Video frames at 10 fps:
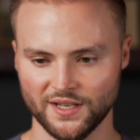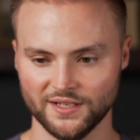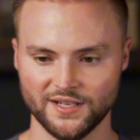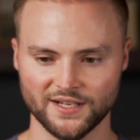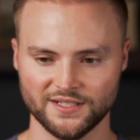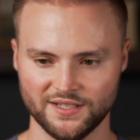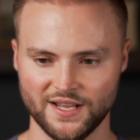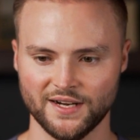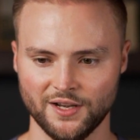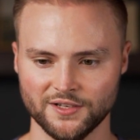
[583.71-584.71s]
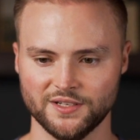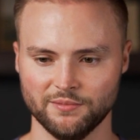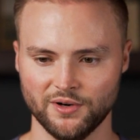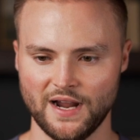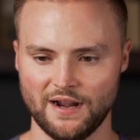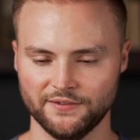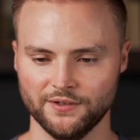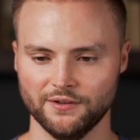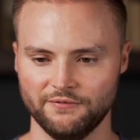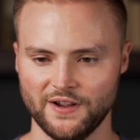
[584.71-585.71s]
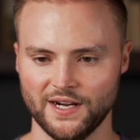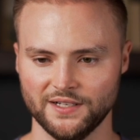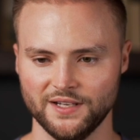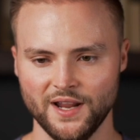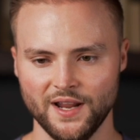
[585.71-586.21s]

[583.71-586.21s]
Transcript: that texts that customer after the fact